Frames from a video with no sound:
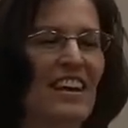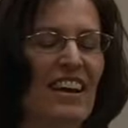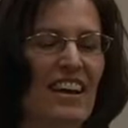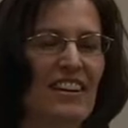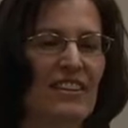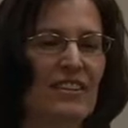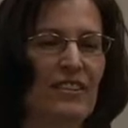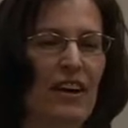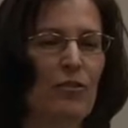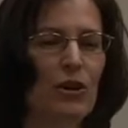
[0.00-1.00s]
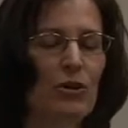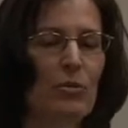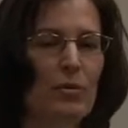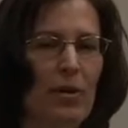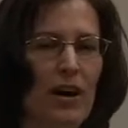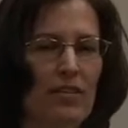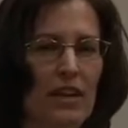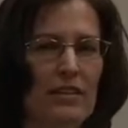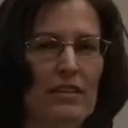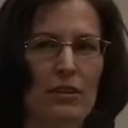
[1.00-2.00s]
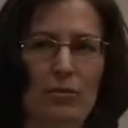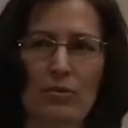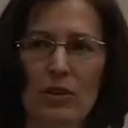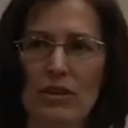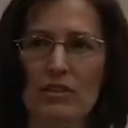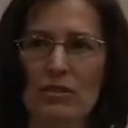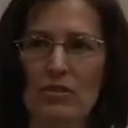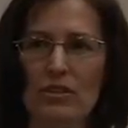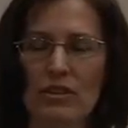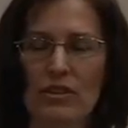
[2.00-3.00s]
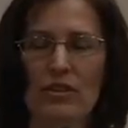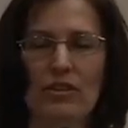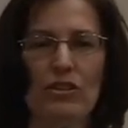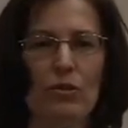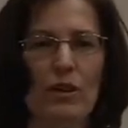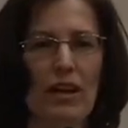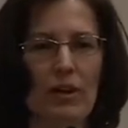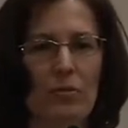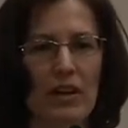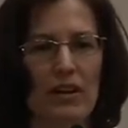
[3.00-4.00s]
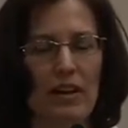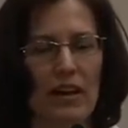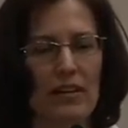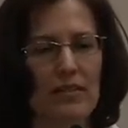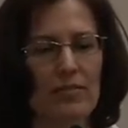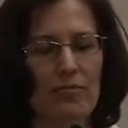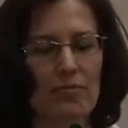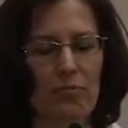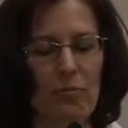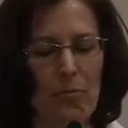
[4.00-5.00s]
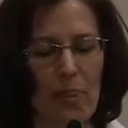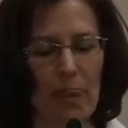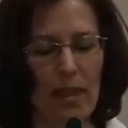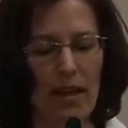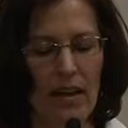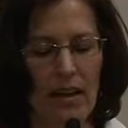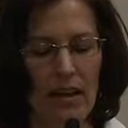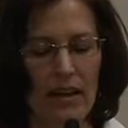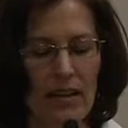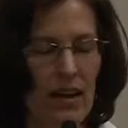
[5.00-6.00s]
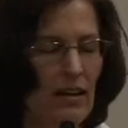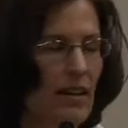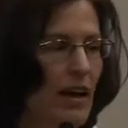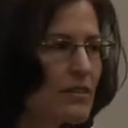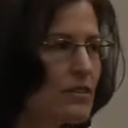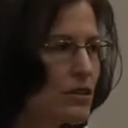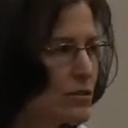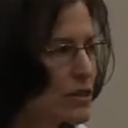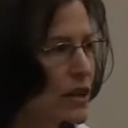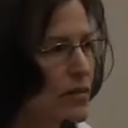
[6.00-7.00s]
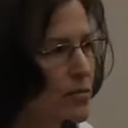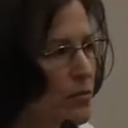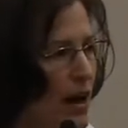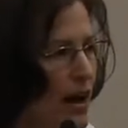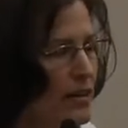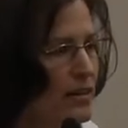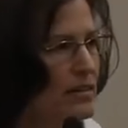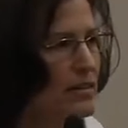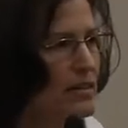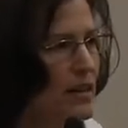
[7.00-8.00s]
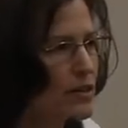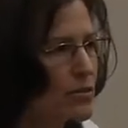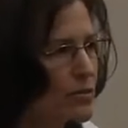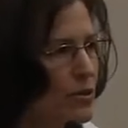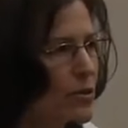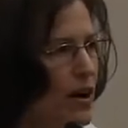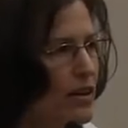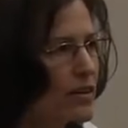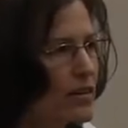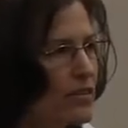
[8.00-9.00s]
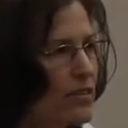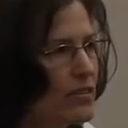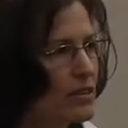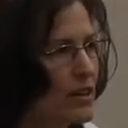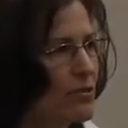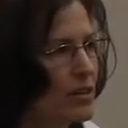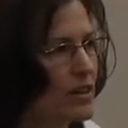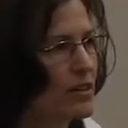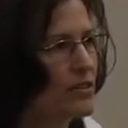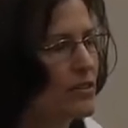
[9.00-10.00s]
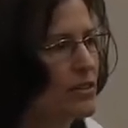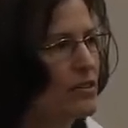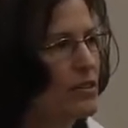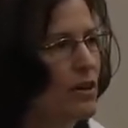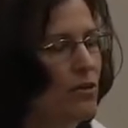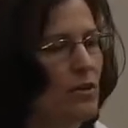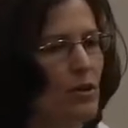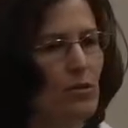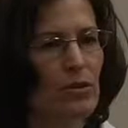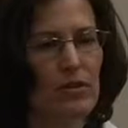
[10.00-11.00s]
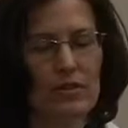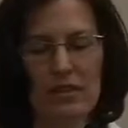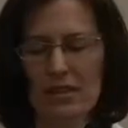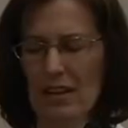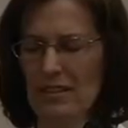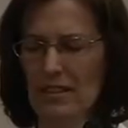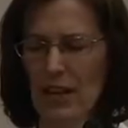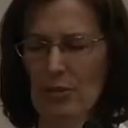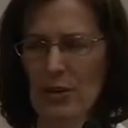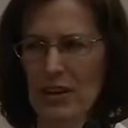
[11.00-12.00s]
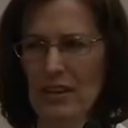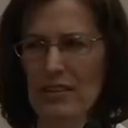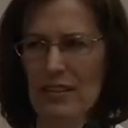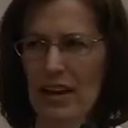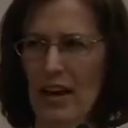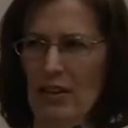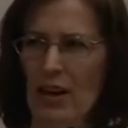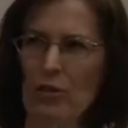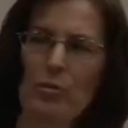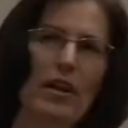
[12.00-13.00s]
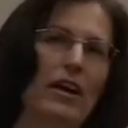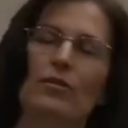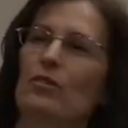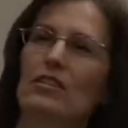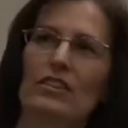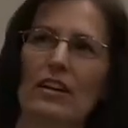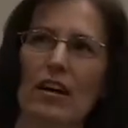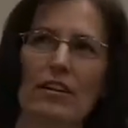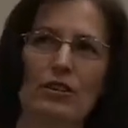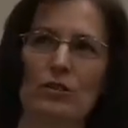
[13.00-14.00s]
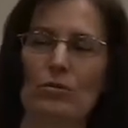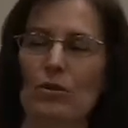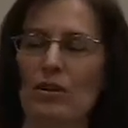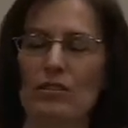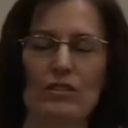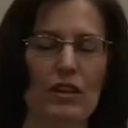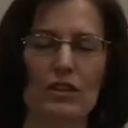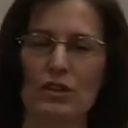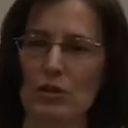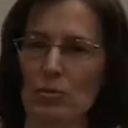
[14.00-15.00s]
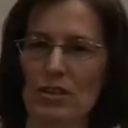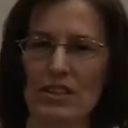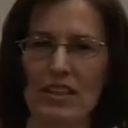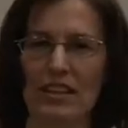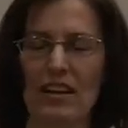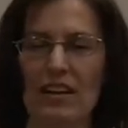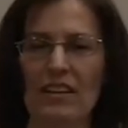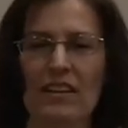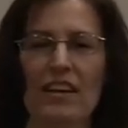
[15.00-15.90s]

And I wanted to be a part of that to see what really the students could do. So we came in, and in that class, the students had practiced discussing for quite several years. And so they were discussing Les Mis and how that applied with Jane Austen's works, Justice and Mercy, and